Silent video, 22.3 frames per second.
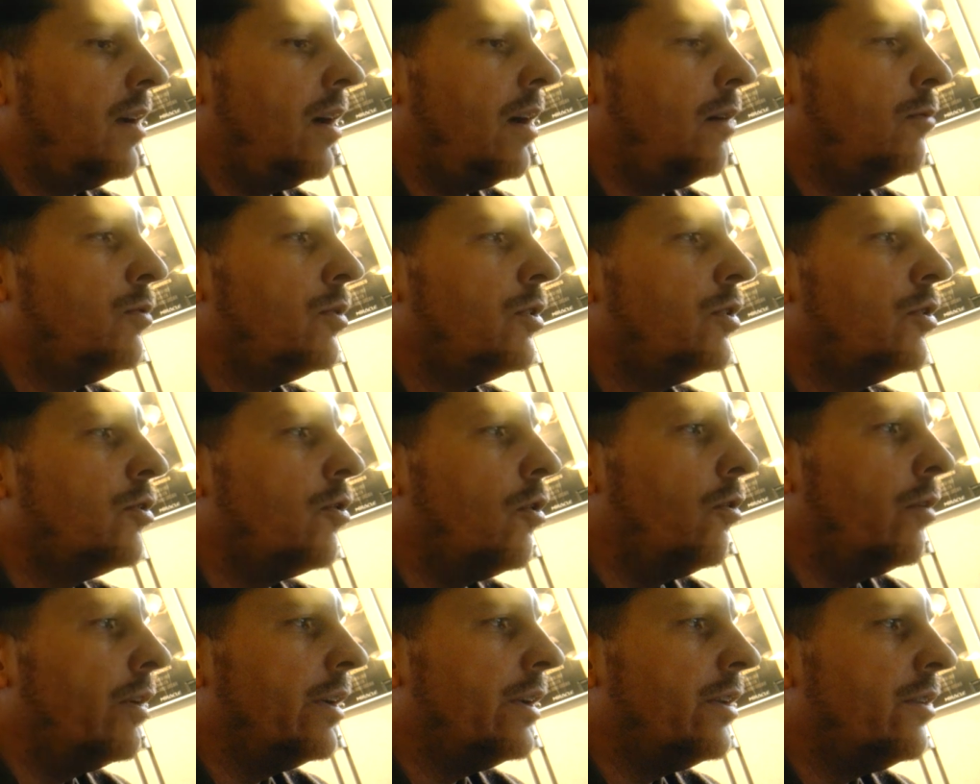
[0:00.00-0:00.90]
I wouldn't
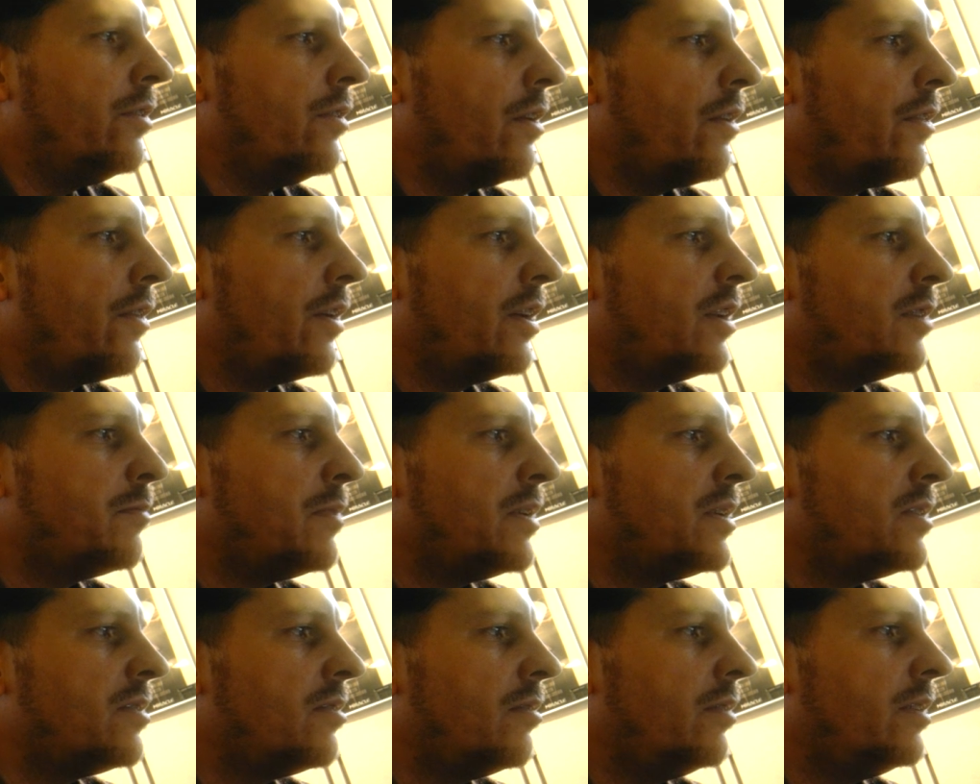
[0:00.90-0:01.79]
call it nothing
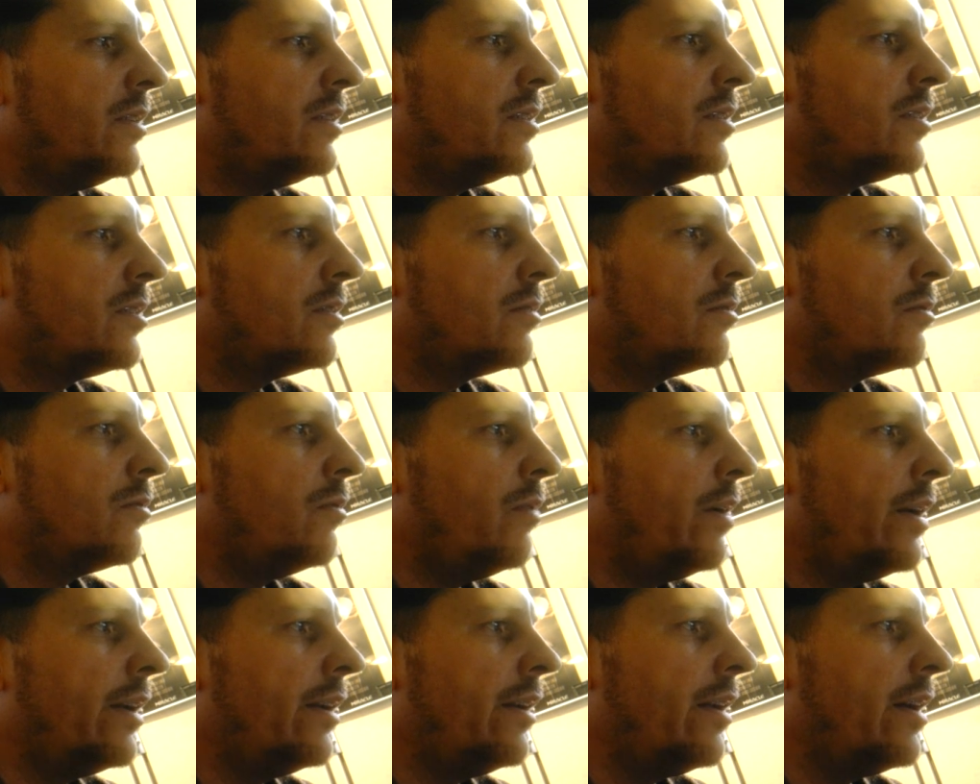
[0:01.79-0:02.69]
special, it's
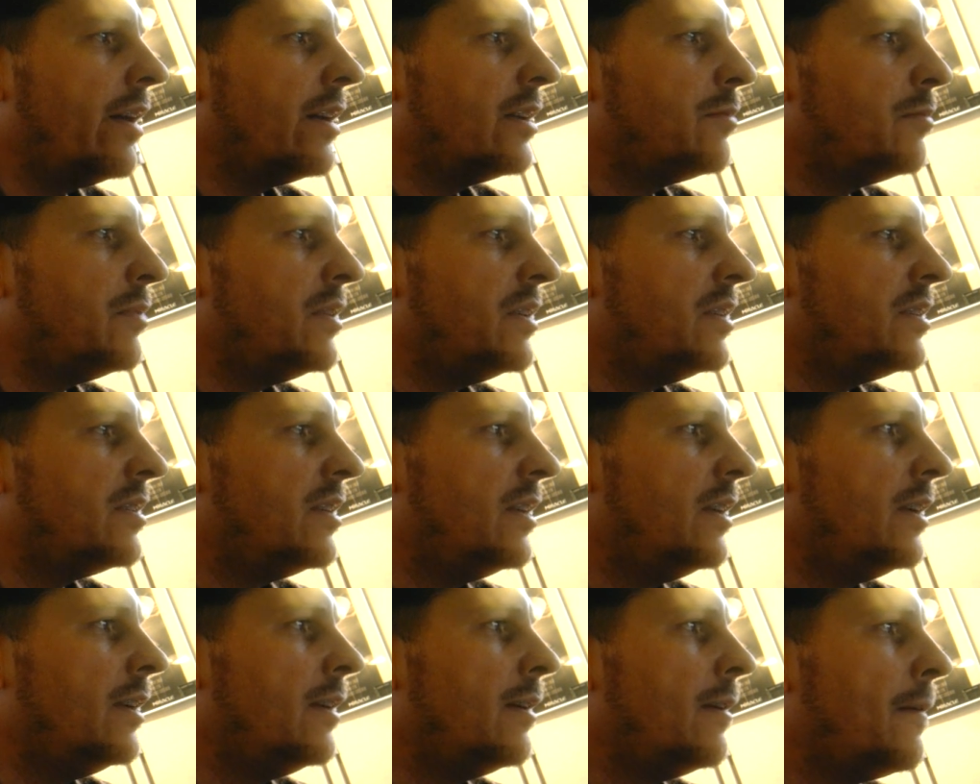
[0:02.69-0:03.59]
quite a nice
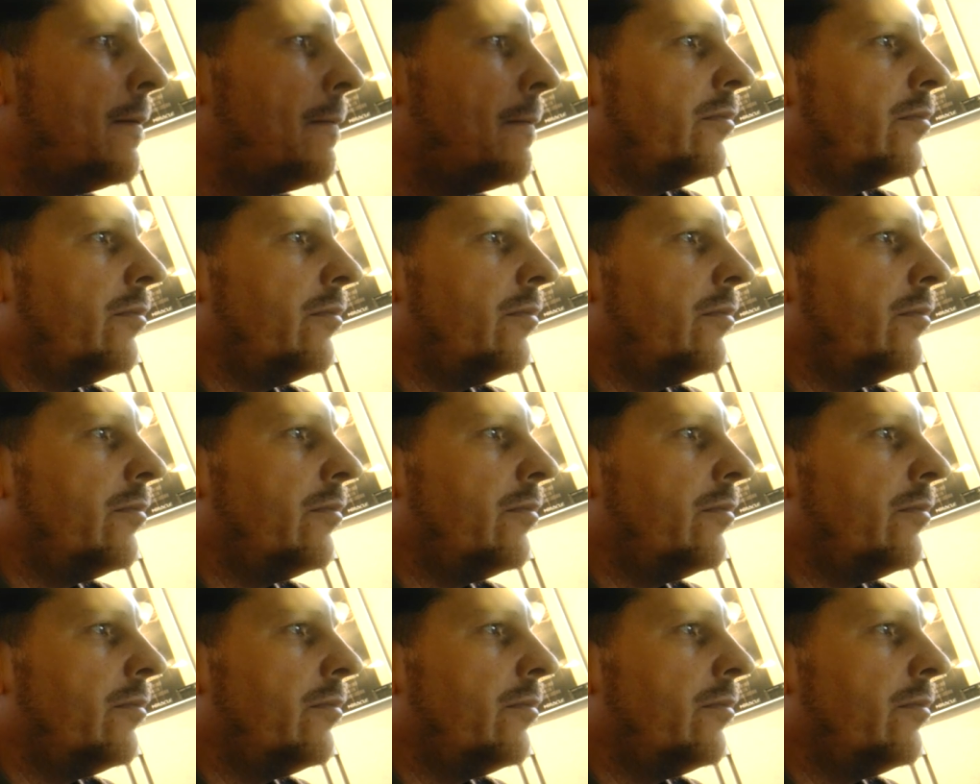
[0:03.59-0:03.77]
PC.